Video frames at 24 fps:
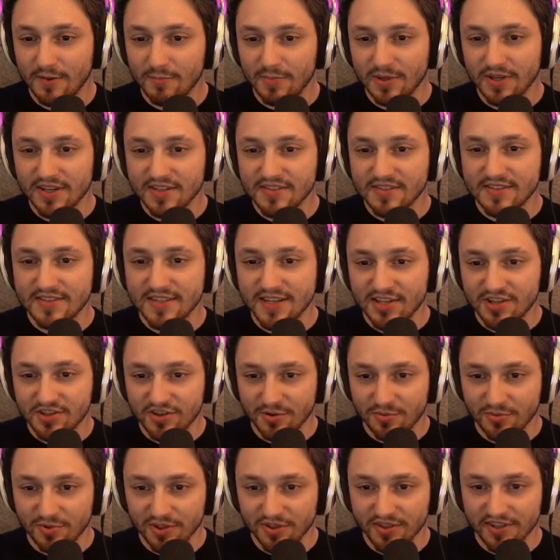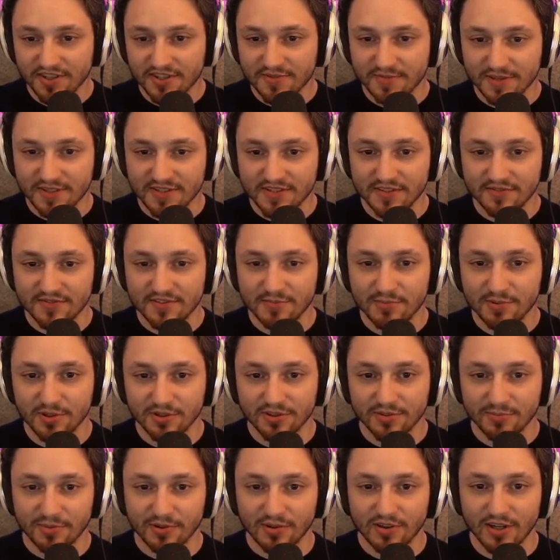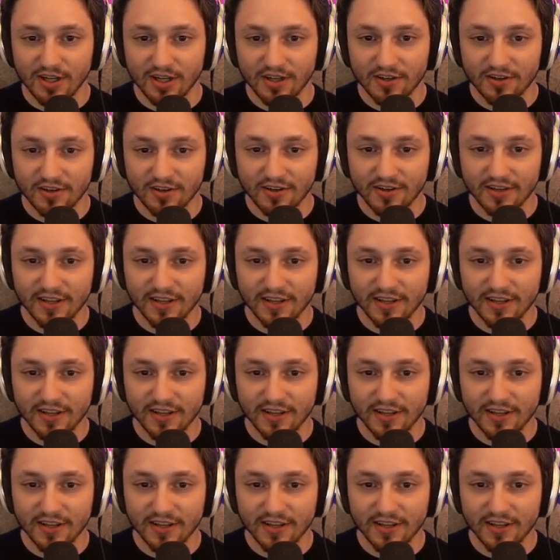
because it's actually really expensive to build the Marauder